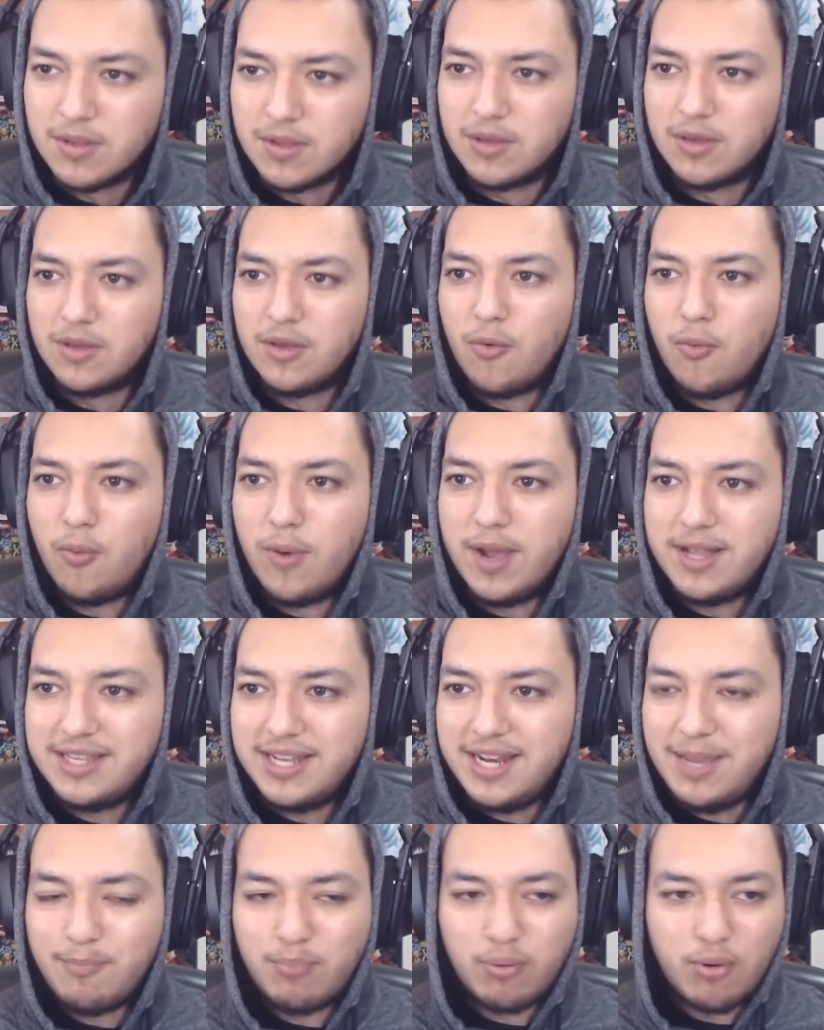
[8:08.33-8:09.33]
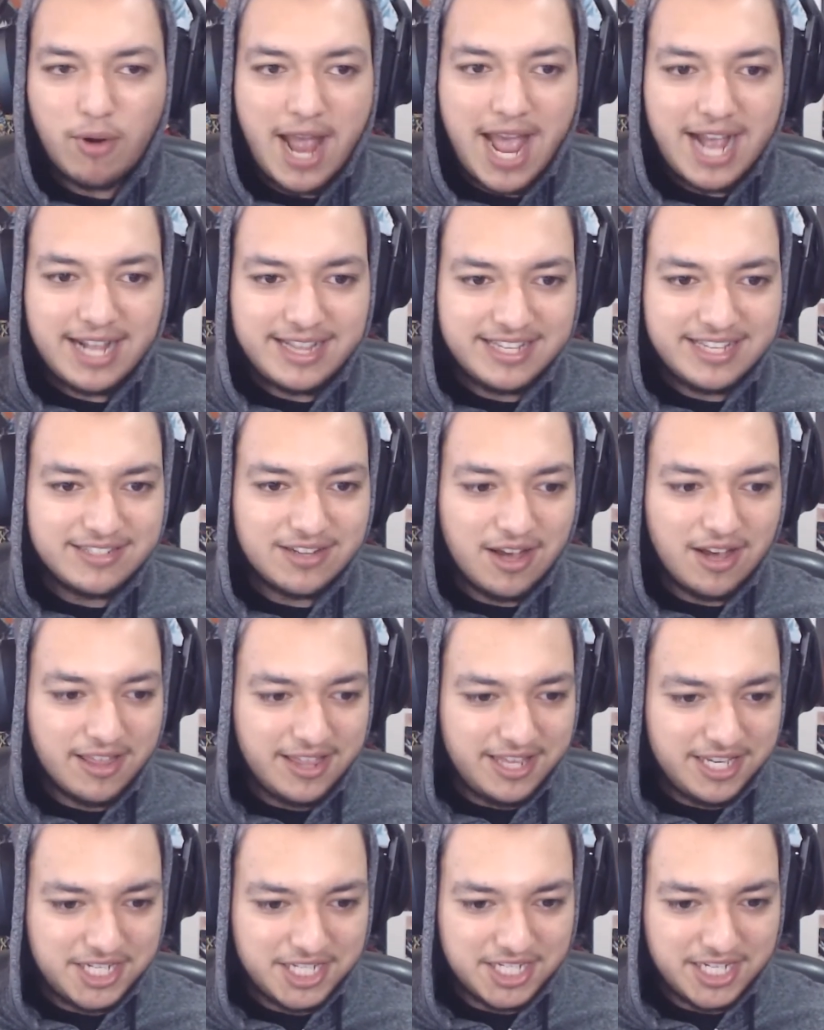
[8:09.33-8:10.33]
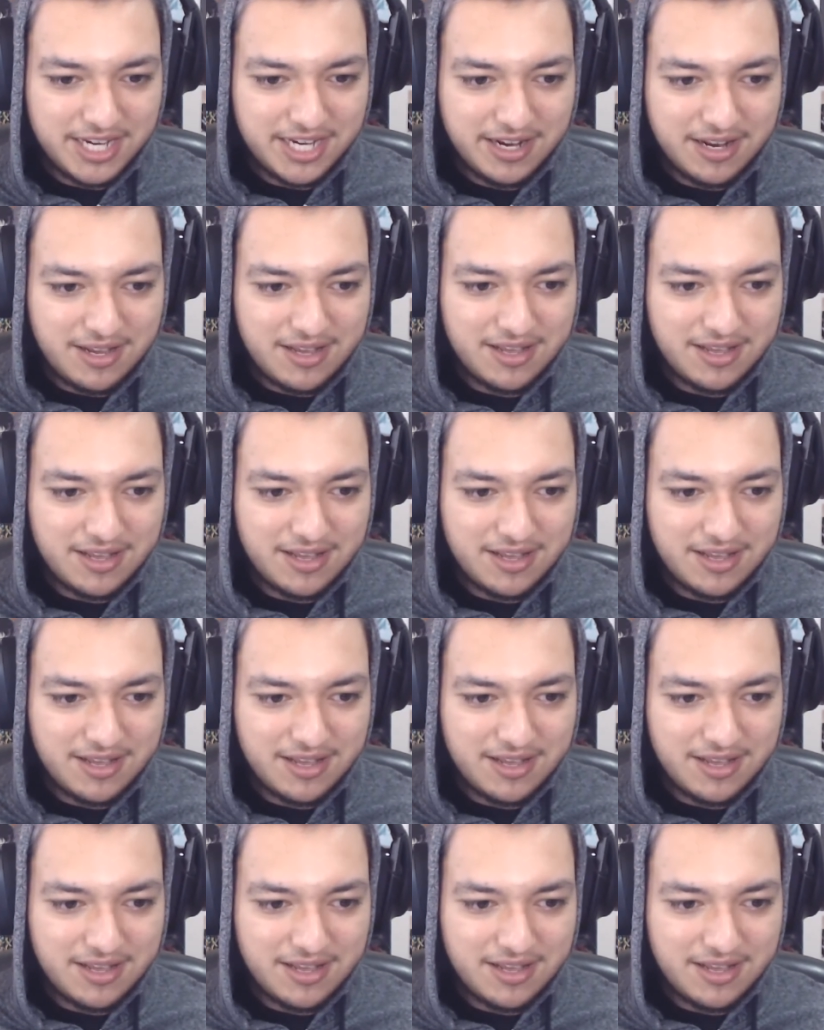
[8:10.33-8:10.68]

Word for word: Yo, when did he practice all this shit?